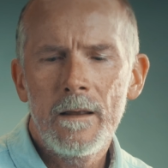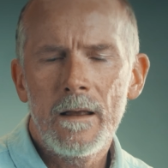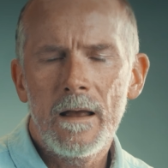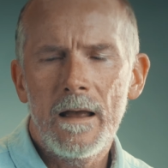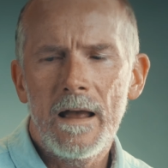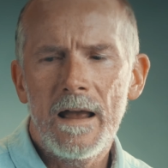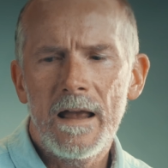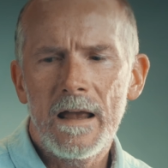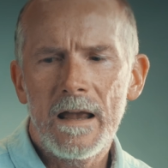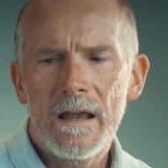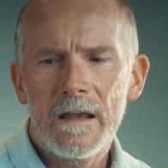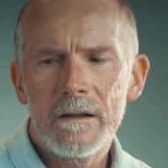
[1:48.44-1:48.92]

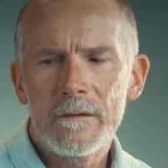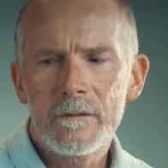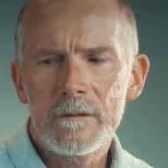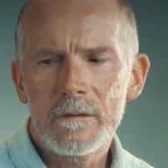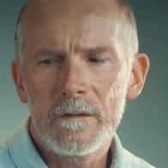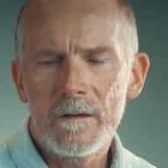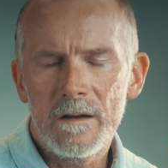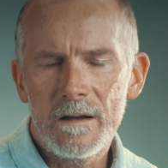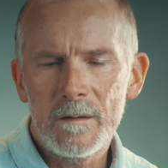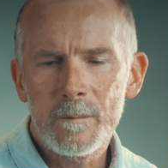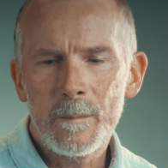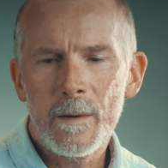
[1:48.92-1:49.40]
and
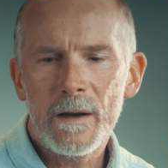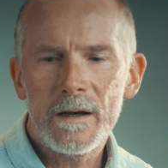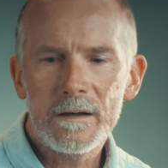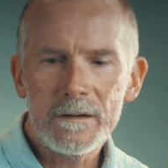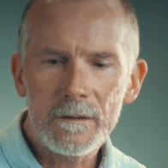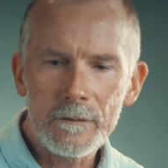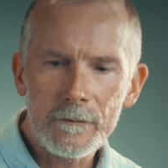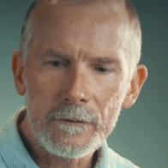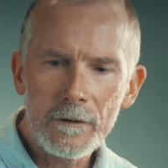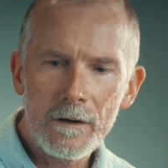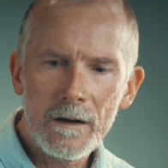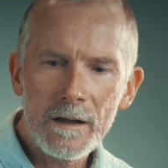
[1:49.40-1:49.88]
the impact
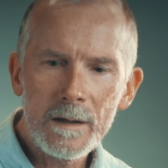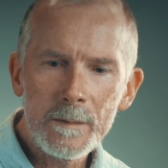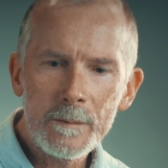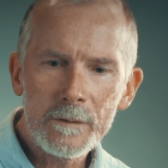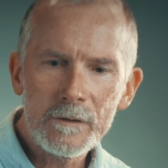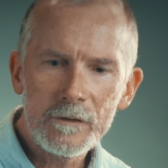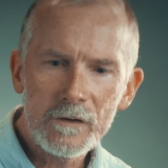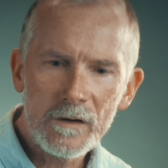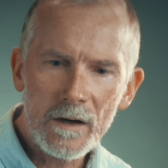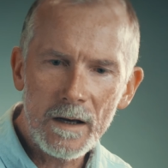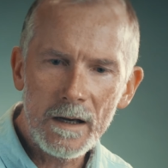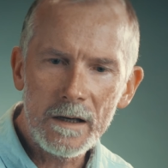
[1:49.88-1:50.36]
of climate
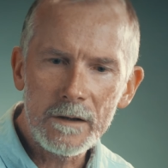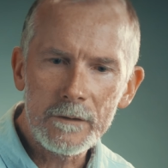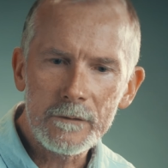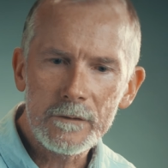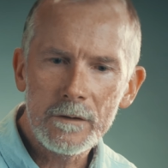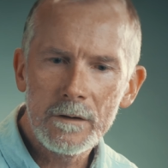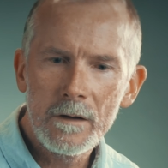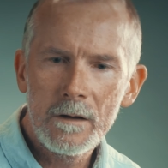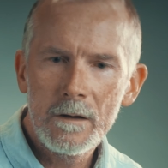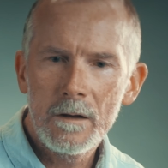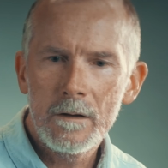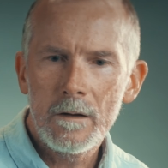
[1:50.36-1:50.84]

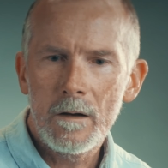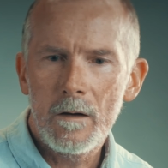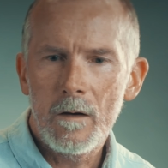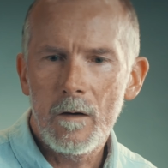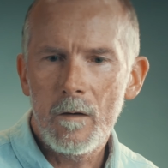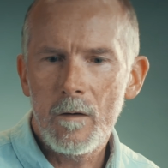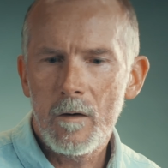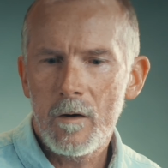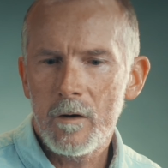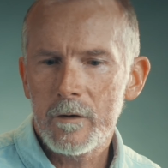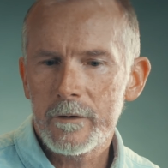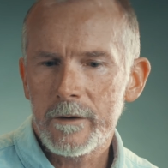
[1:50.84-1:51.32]
change
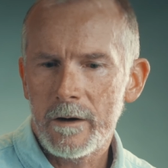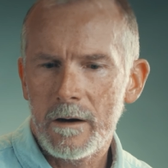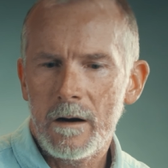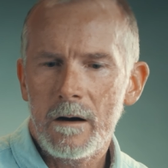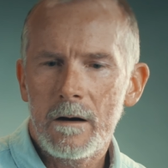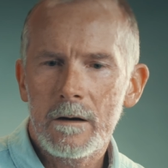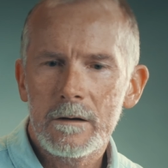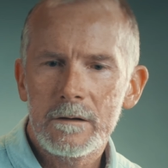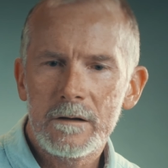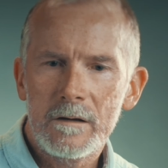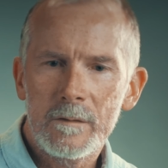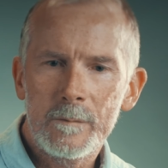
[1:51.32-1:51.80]
on
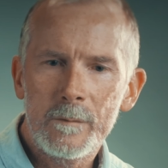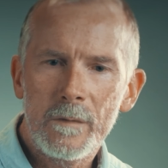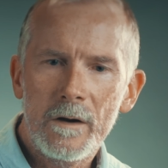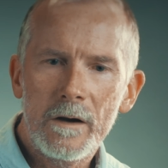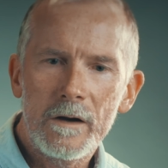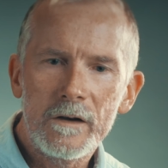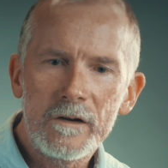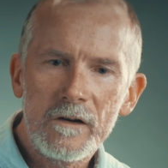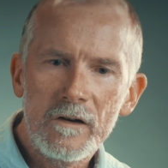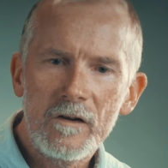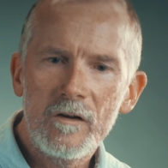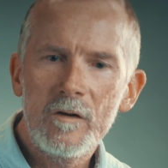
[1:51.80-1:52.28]
our
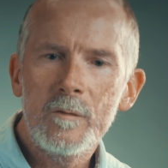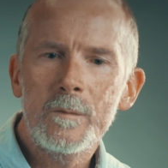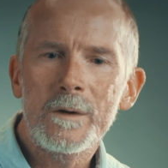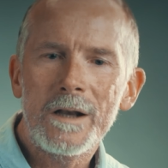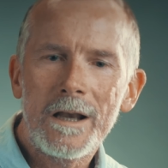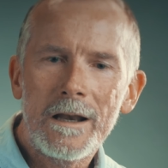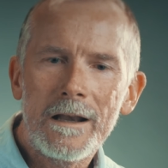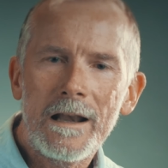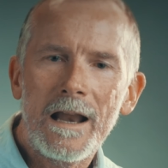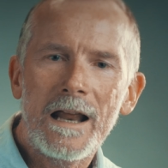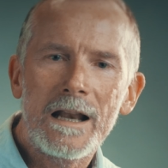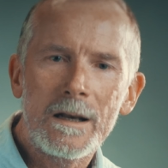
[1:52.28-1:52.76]
combined human
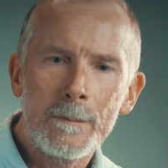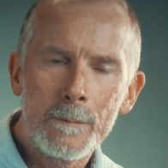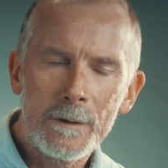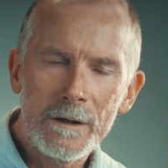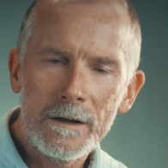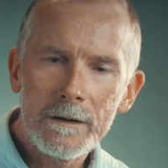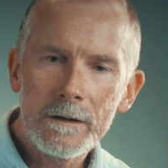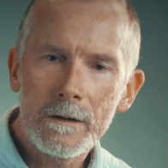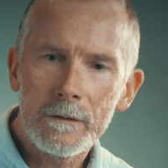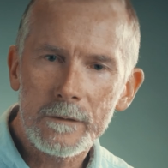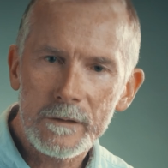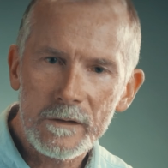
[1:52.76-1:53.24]
and animal
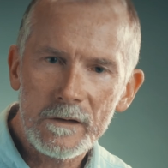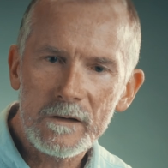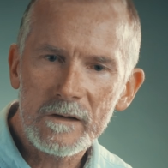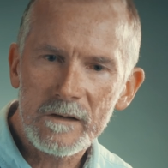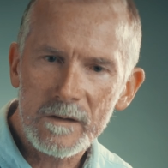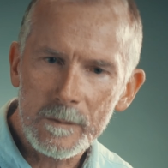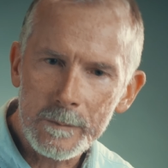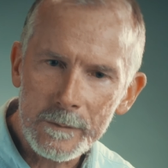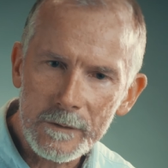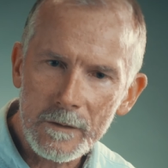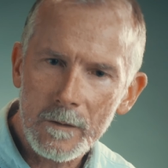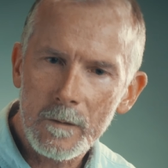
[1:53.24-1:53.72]

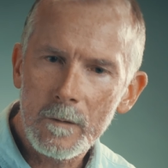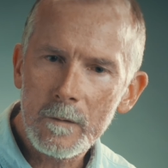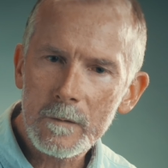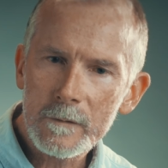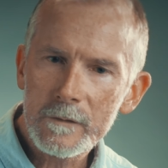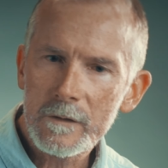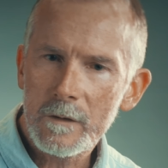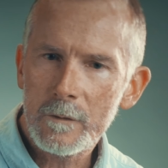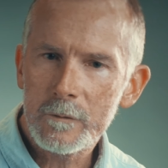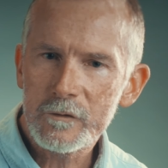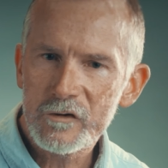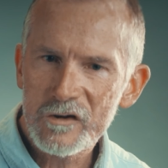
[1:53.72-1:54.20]
ecosystems
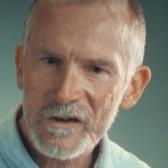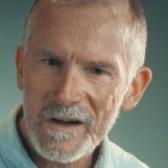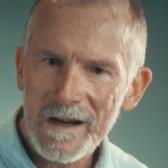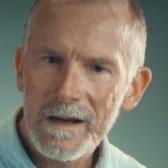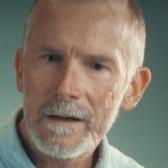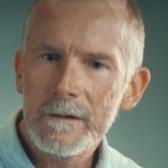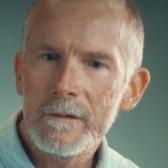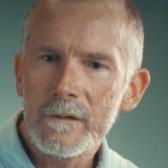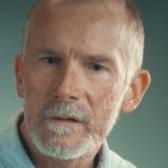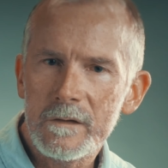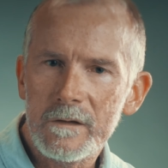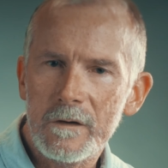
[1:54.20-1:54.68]
also
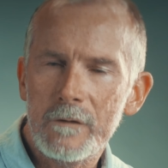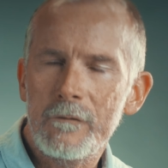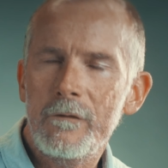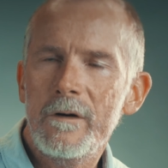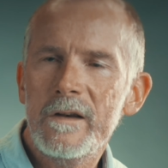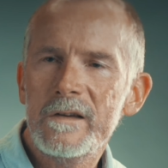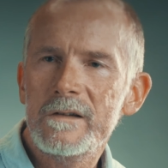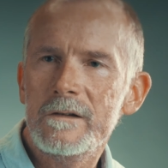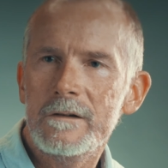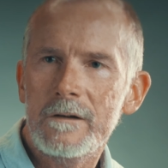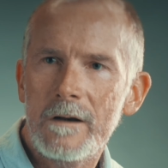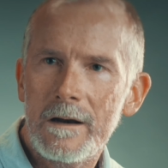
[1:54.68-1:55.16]
changes the
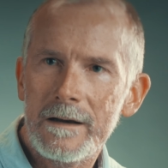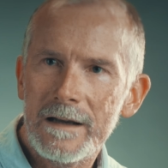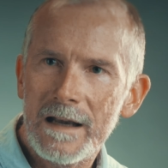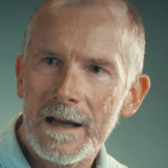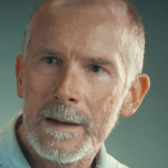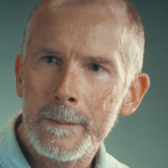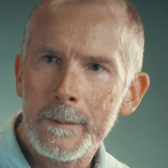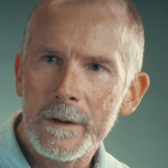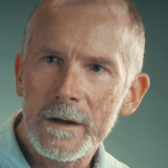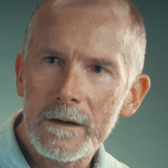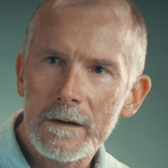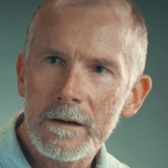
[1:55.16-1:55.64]
risk
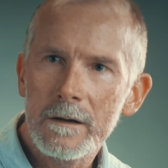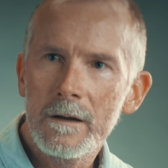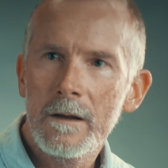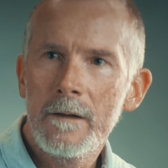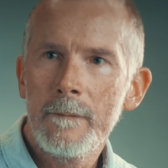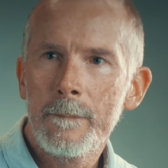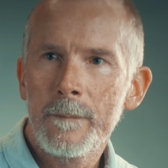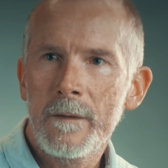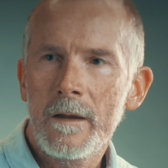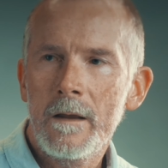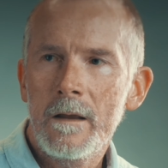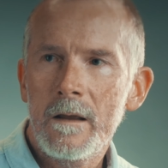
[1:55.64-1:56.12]
dynamic.
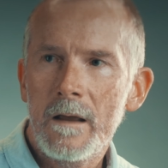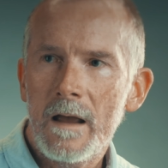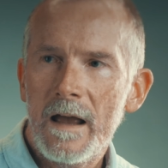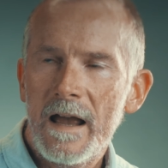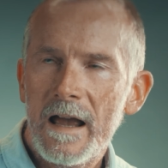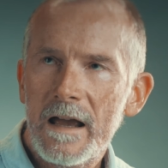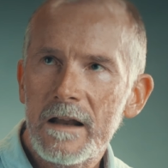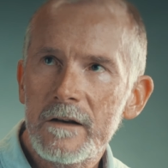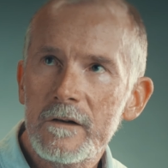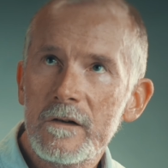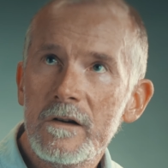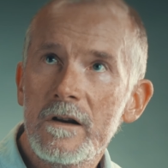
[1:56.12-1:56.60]

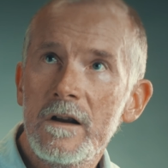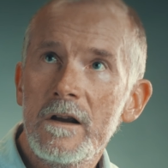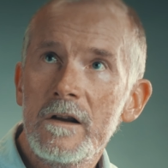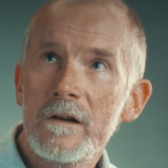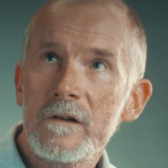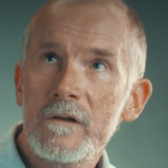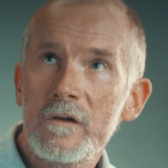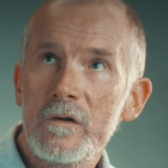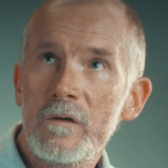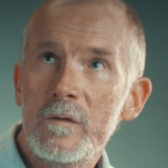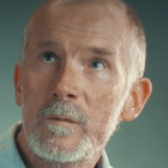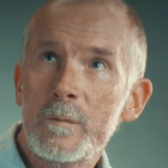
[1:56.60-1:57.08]
And
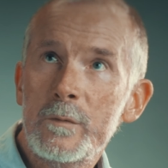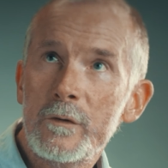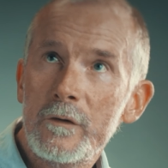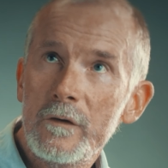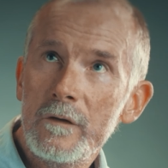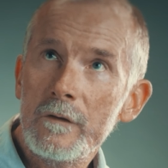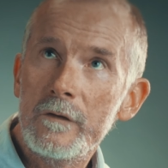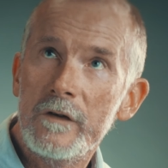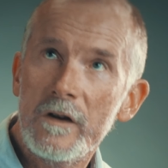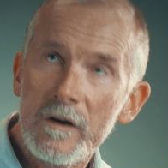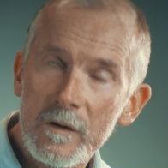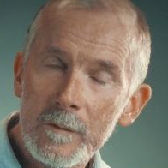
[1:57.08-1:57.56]
to
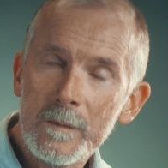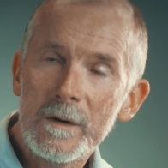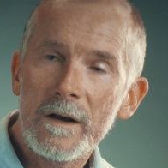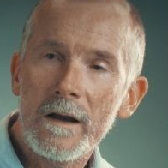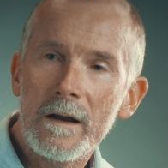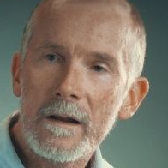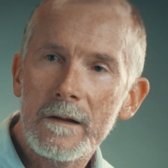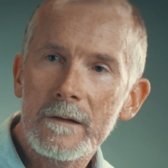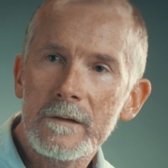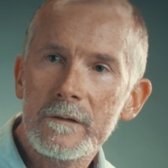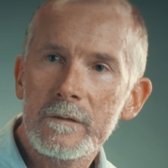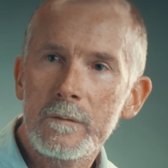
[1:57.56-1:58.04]
improve human
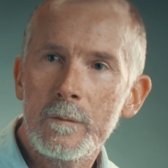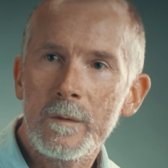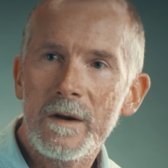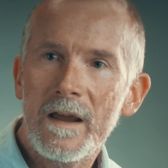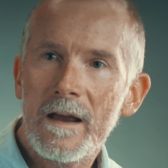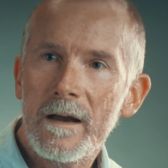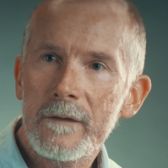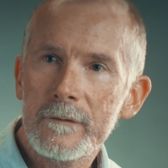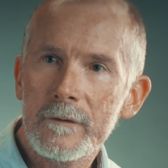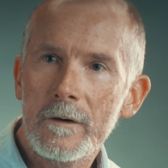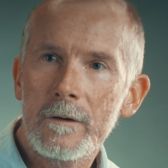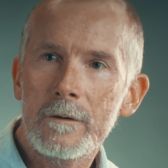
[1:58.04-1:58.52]
health, we
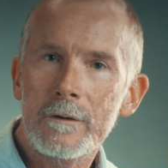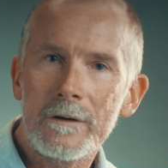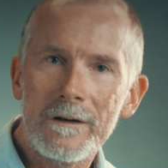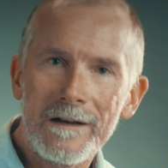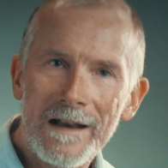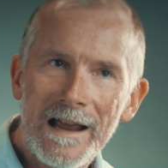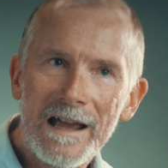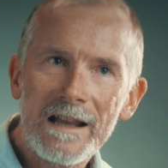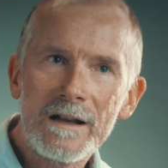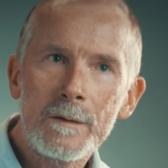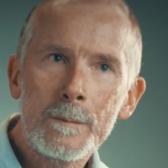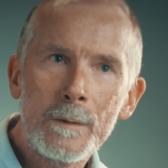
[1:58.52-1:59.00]
have to look at
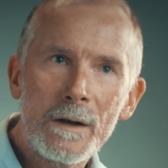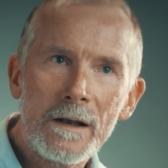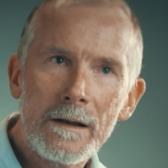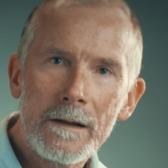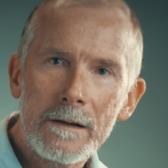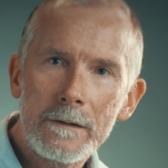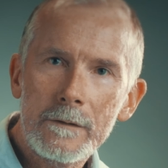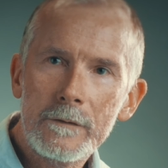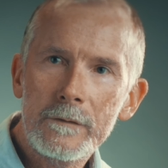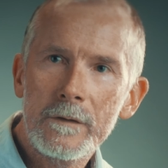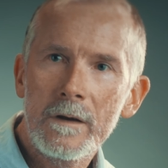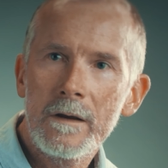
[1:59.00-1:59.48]
animal
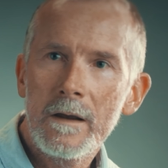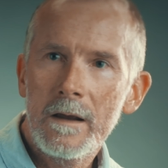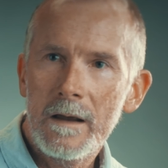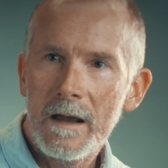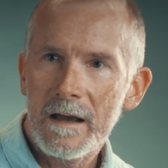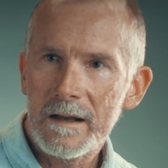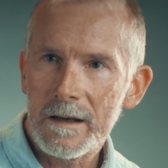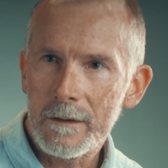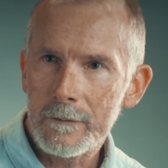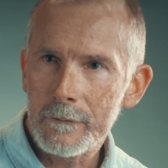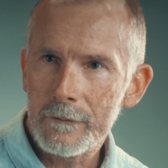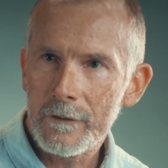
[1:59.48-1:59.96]
health
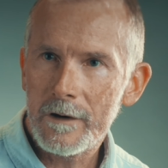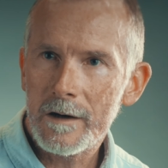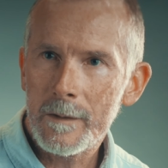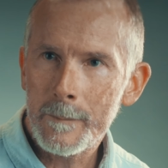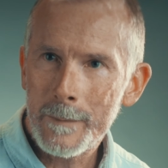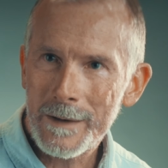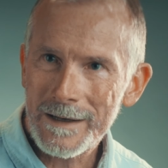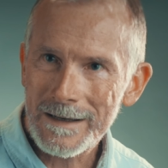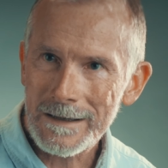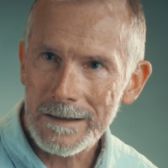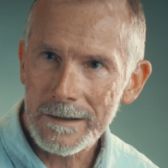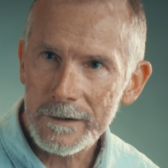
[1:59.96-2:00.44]
and
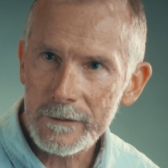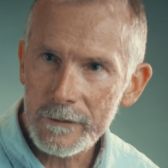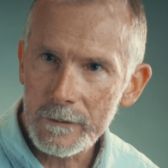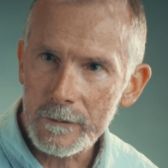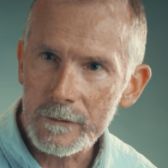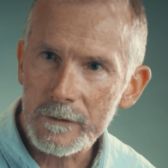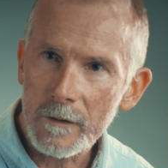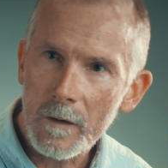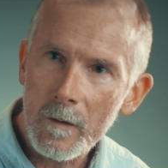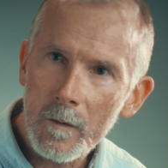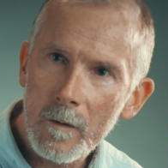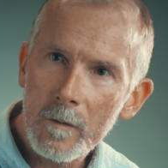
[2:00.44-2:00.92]
environmental
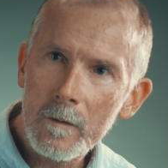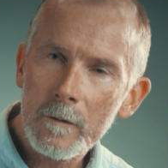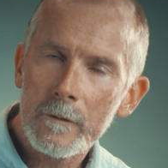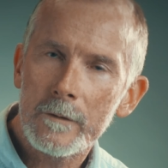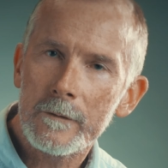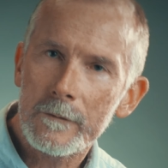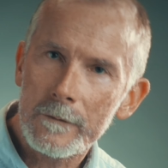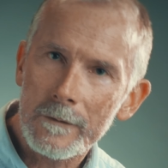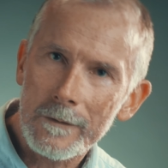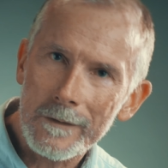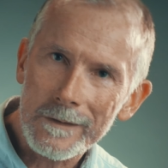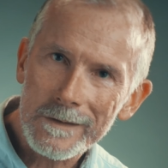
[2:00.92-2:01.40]
issues all
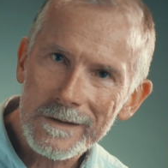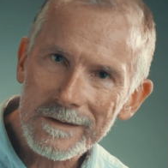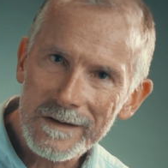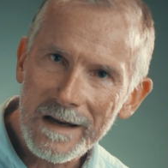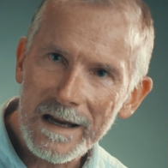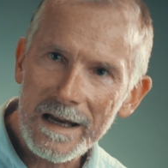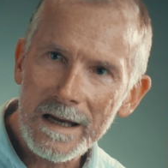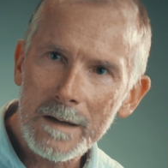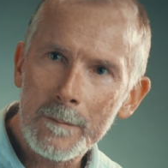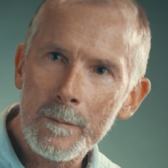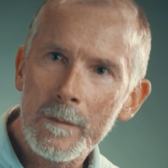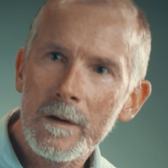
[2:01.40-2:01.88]
under the
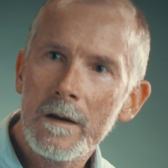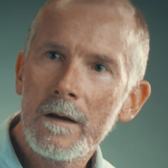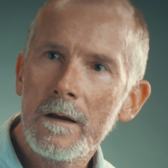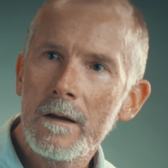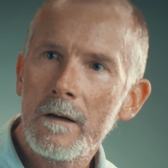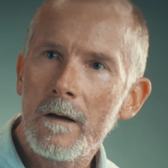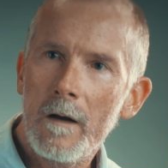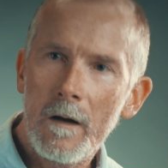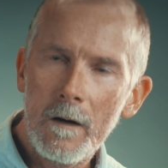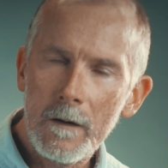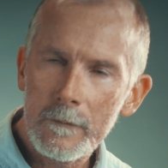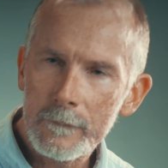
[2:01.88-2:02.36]
same
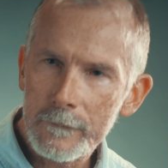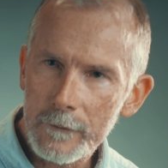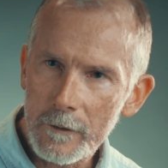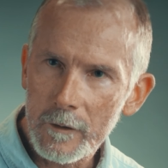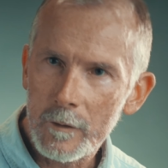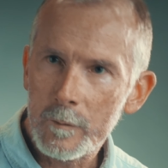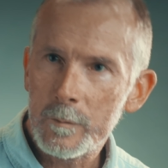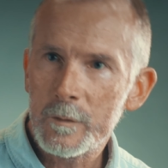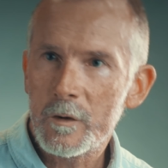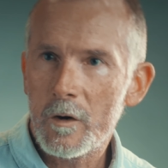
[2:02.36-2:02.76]
envelope